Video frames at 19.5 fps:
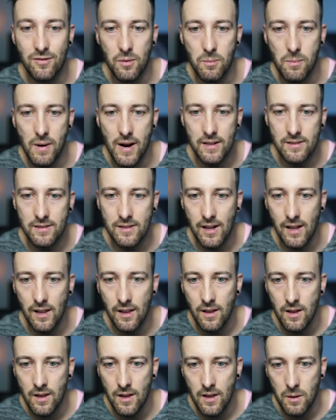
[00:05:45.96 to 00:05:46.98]
for my
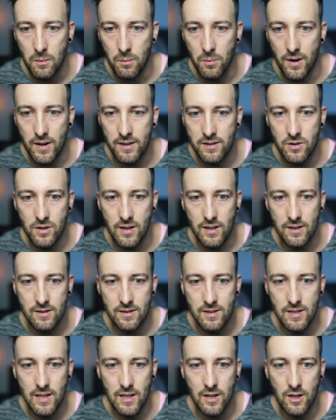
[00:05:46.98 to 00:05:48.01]
style, but as you can
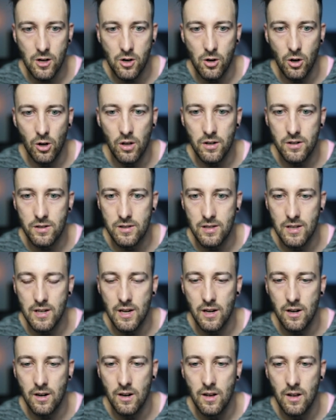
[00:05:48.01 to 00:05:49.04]
see in the colors
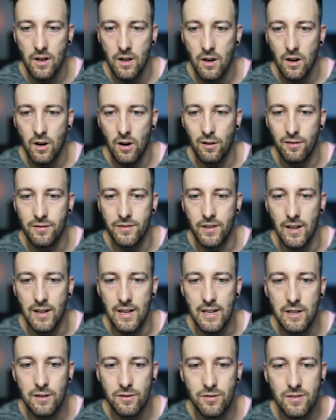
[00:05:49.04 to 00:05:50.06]
here of the
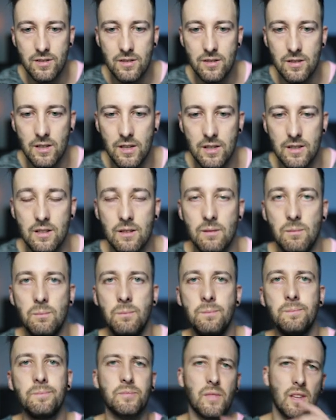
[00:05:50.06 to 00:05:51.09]
leaves,
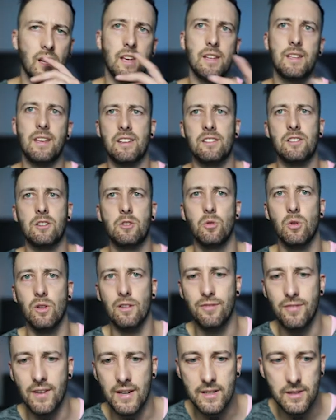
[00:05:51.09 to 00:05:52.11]
it has a cool
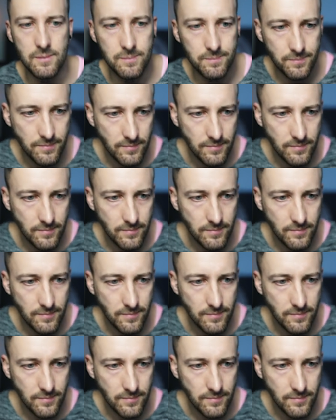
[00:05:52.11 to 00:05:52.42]
effect.